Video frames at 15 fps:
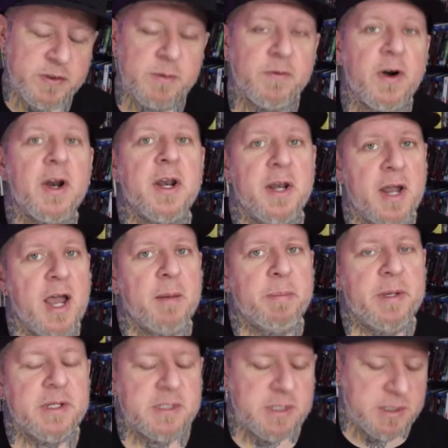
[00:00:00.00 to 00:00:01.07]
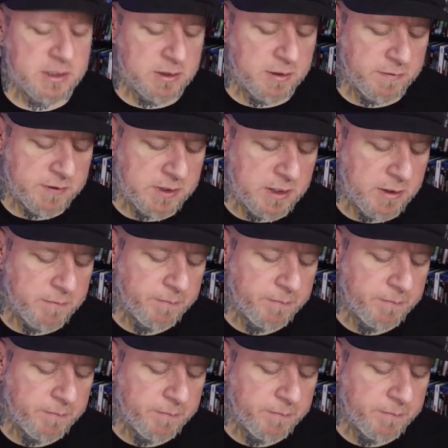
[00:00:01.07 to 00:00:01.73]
some very not PC stuff said.